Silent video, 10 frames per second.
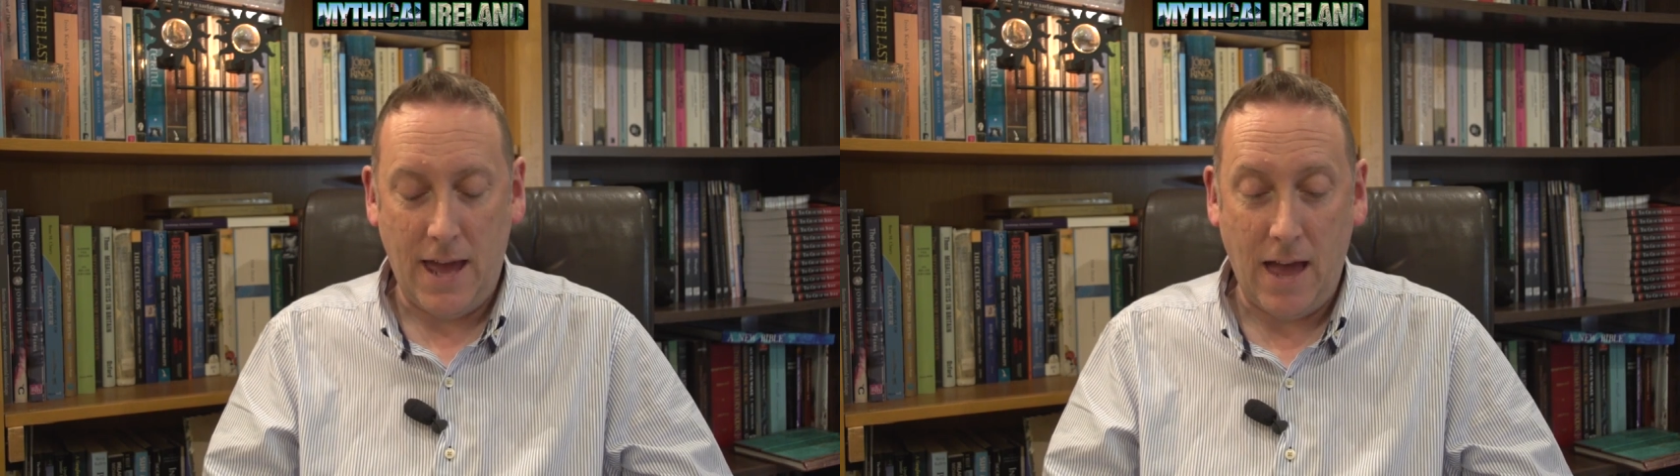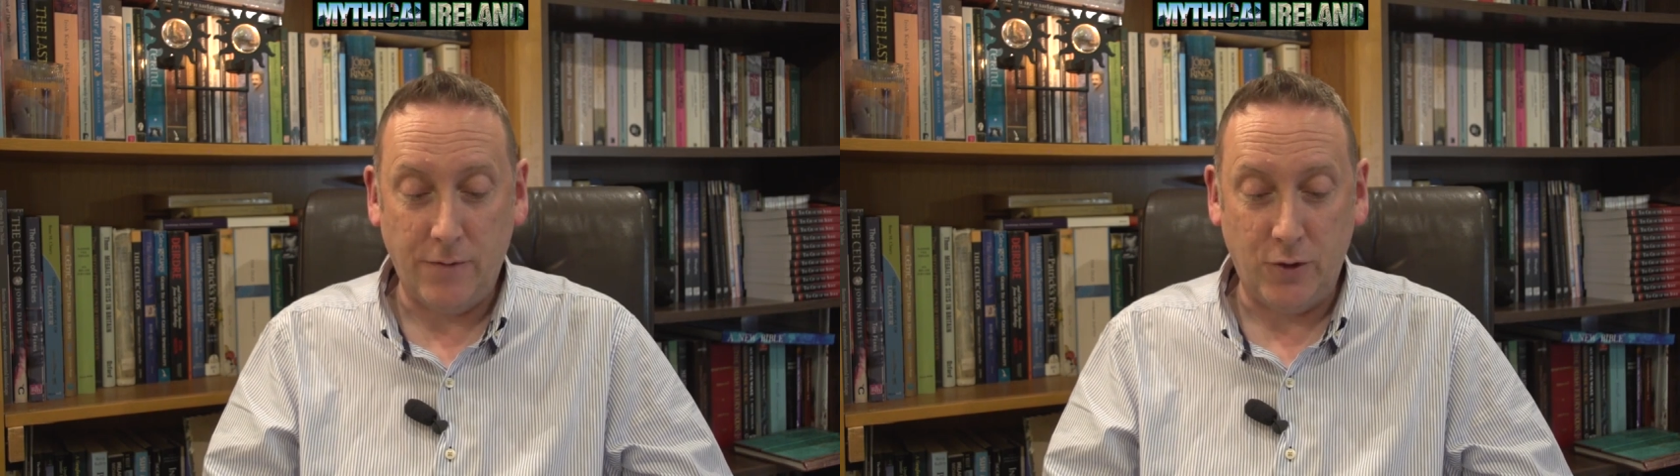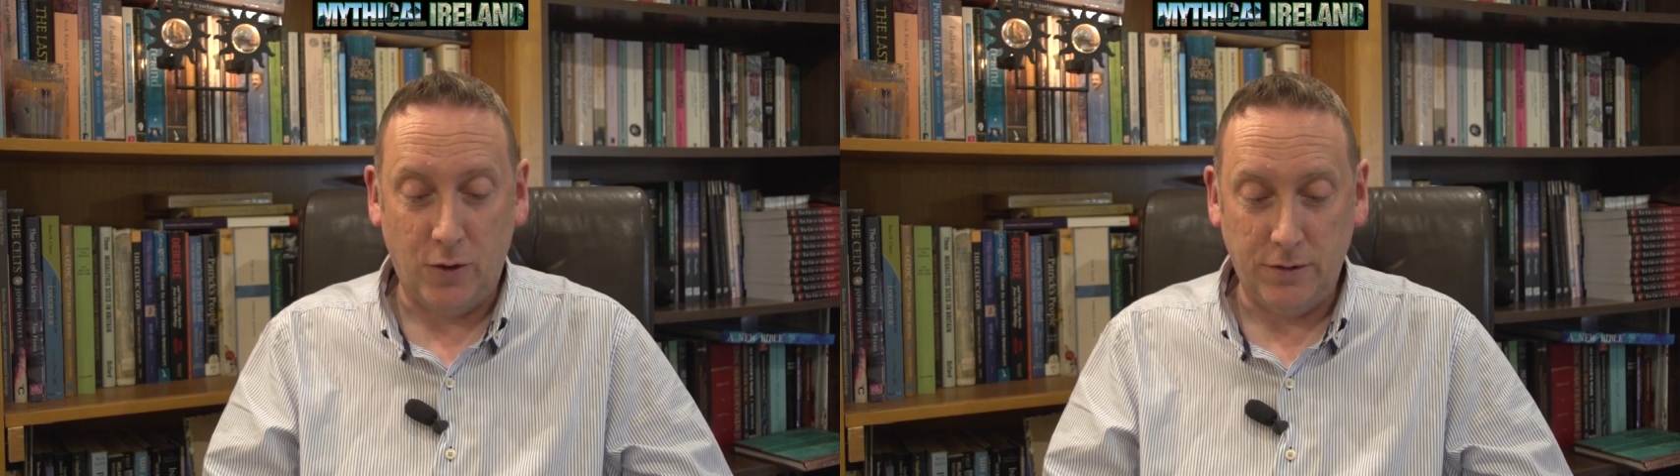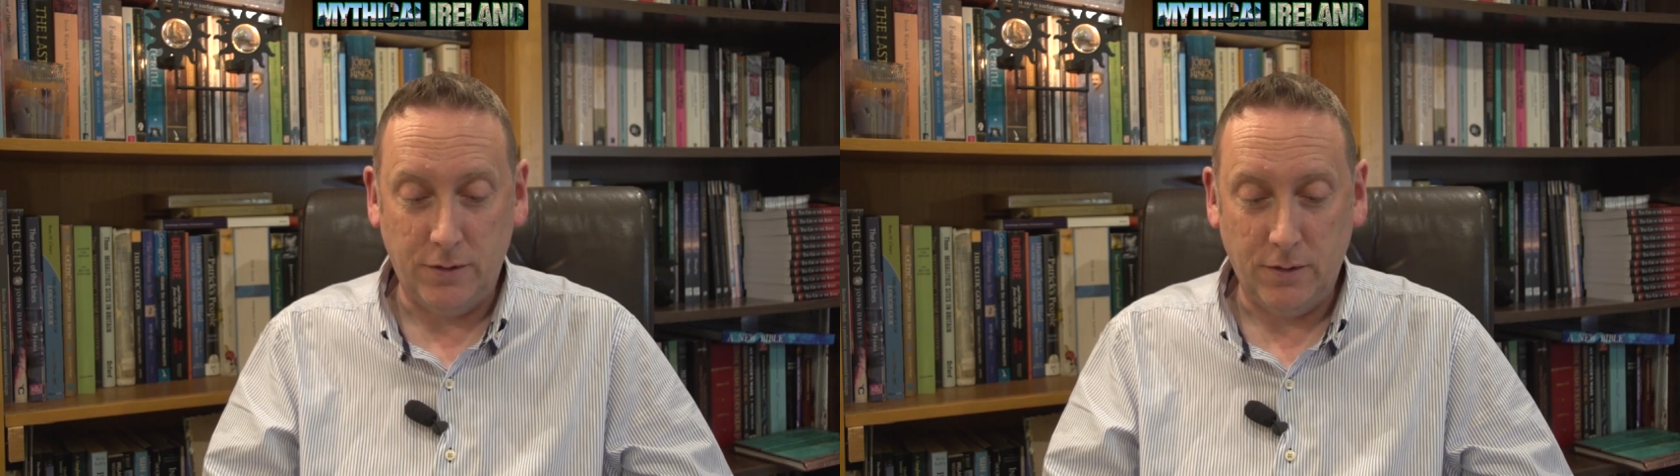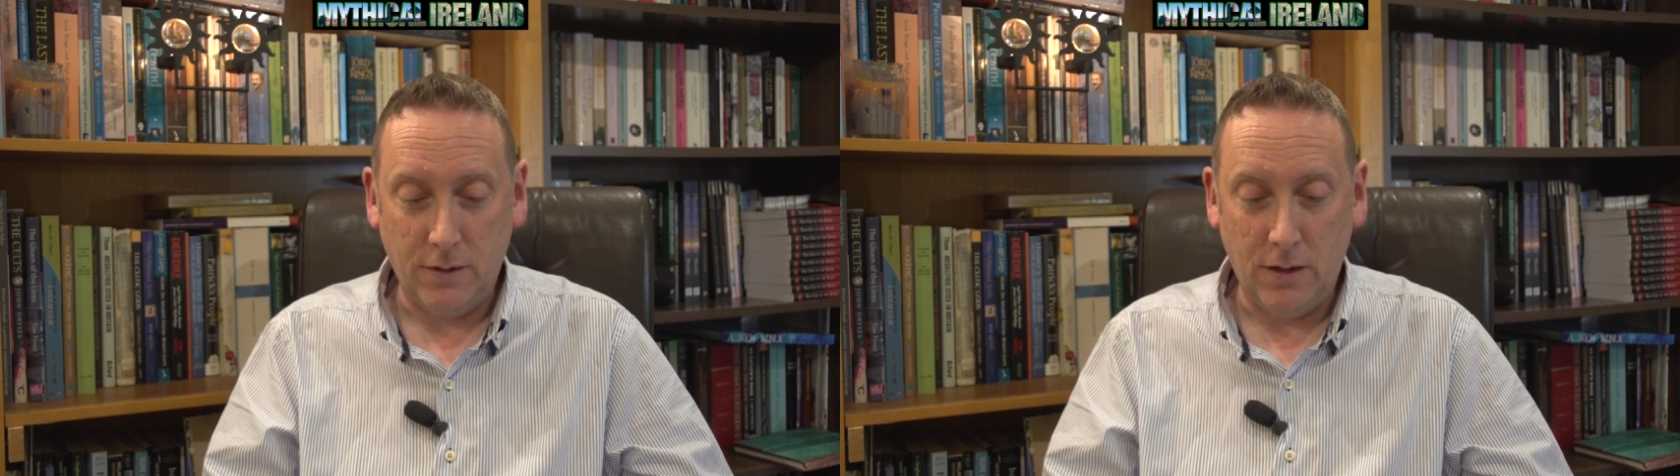have
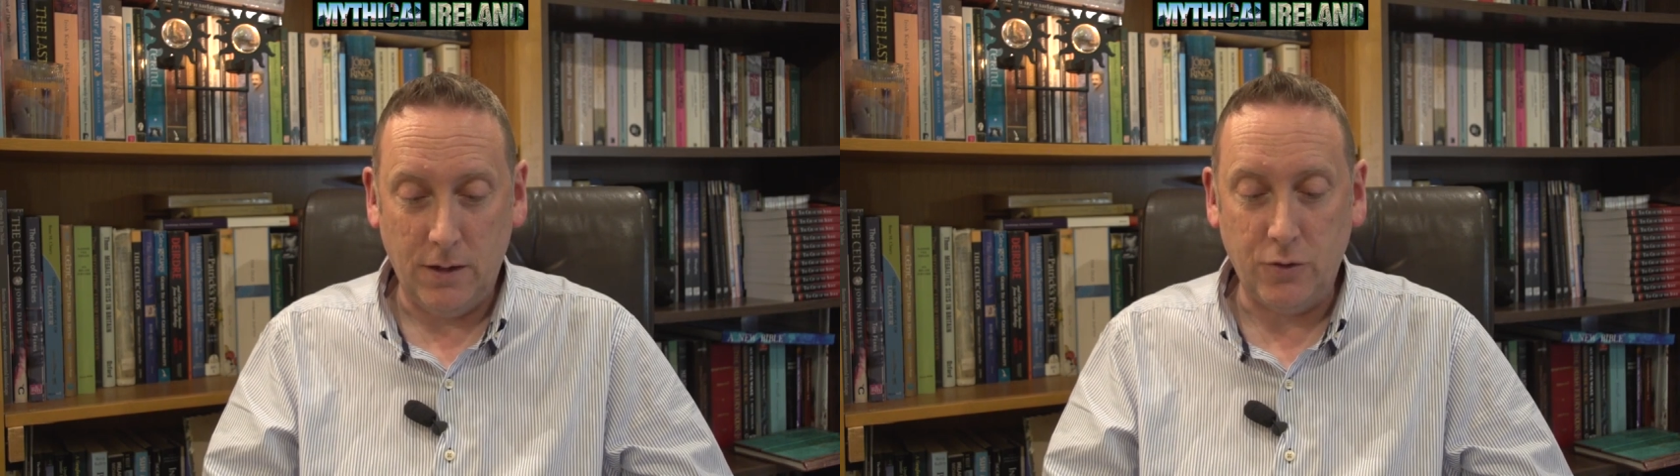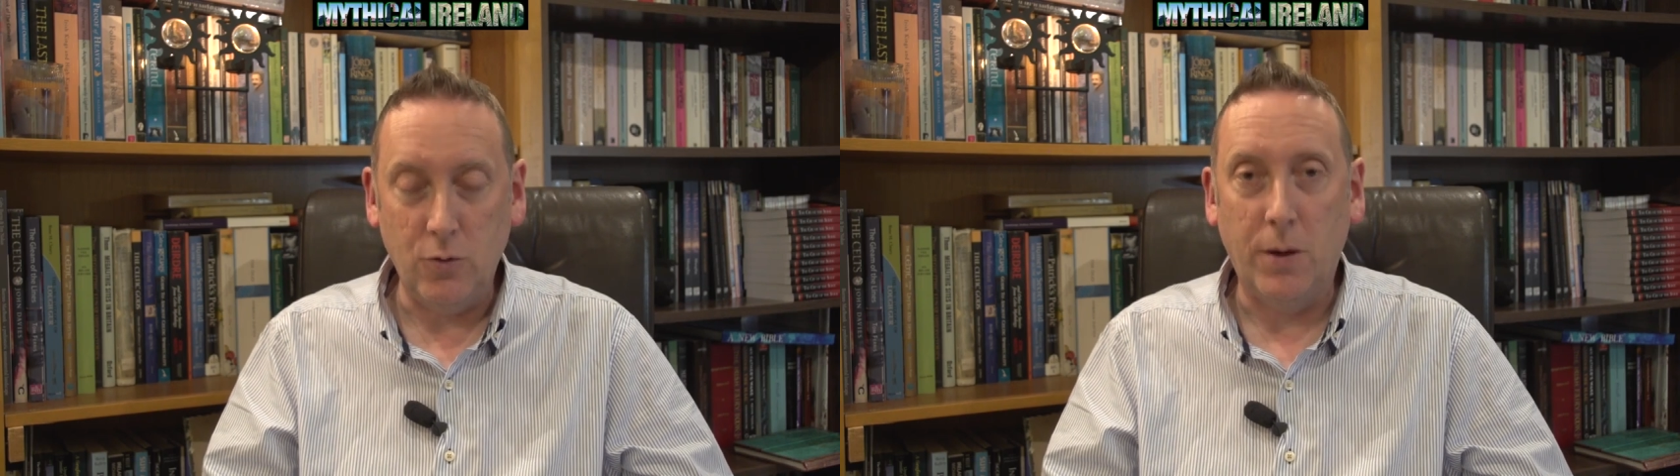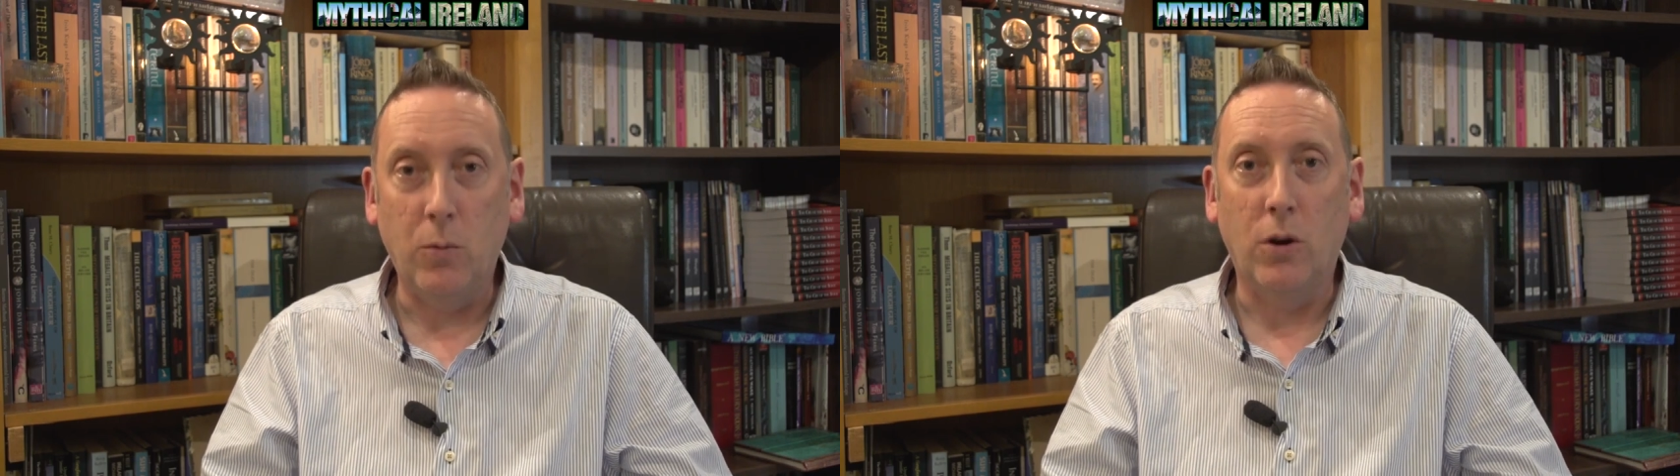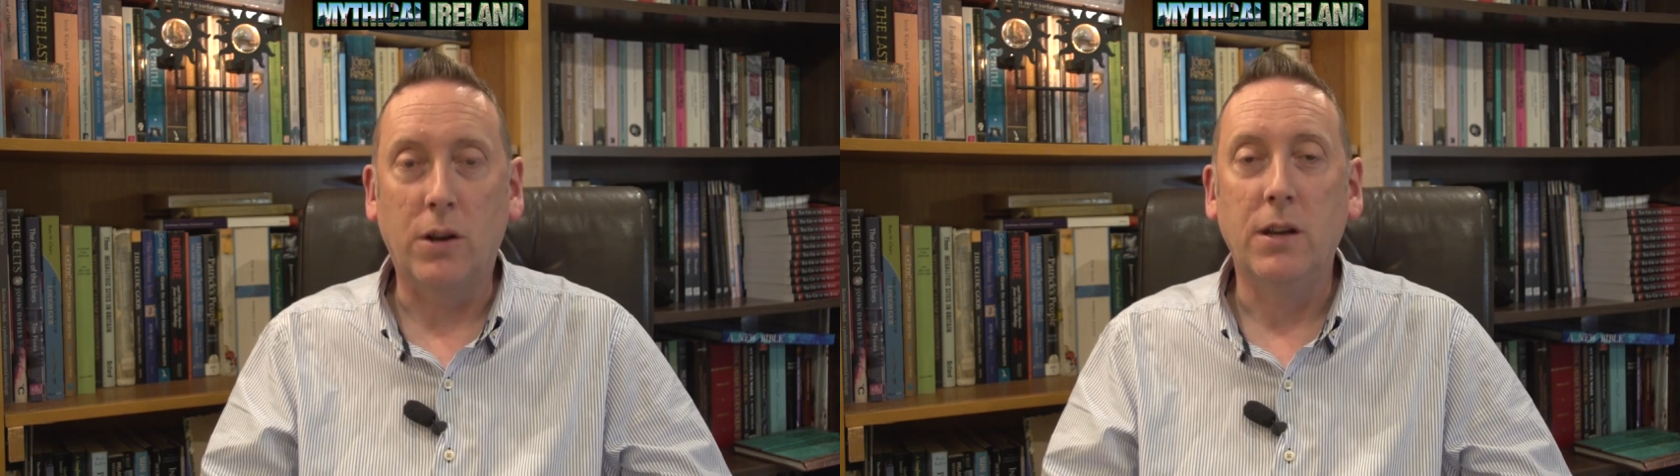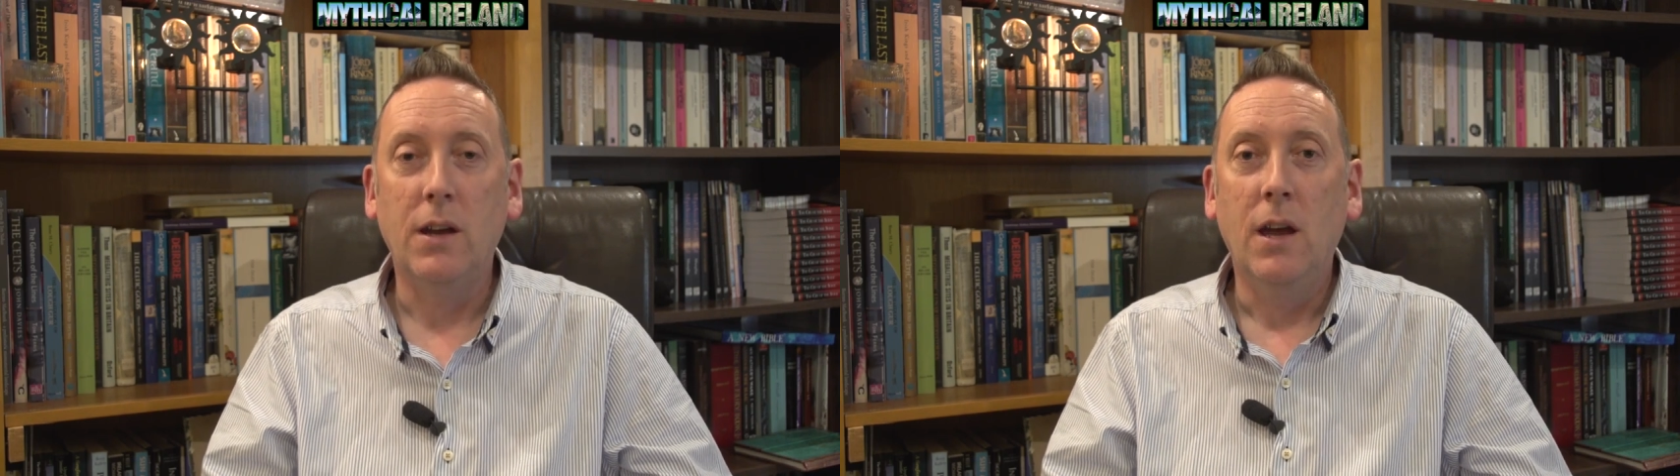done through my
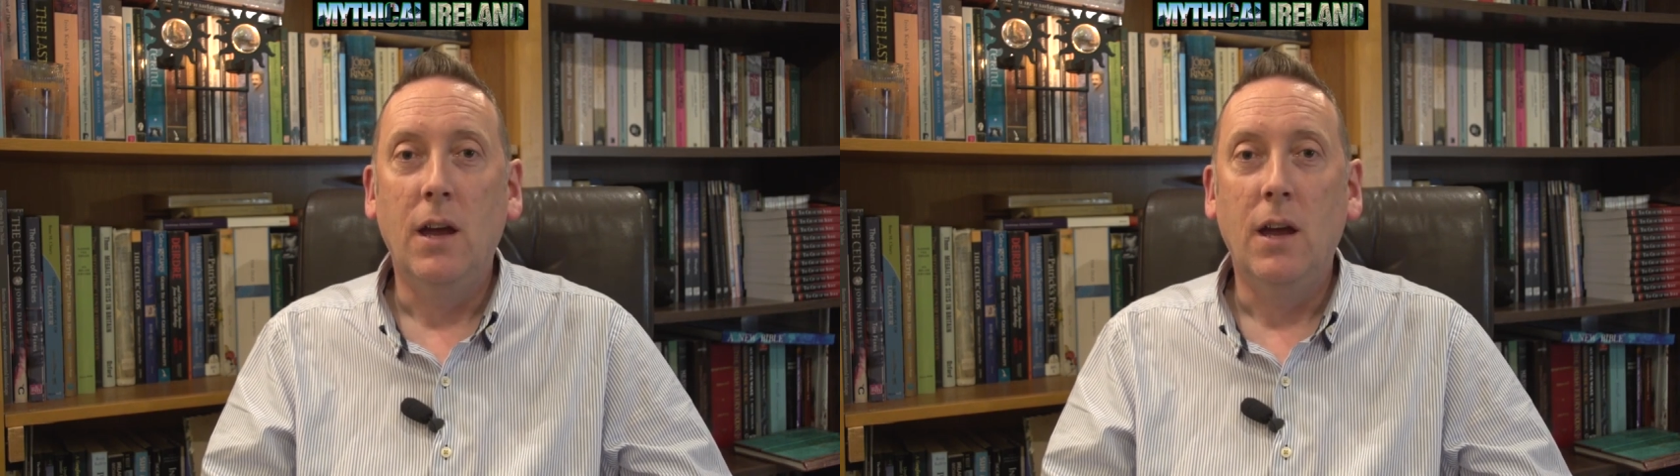work,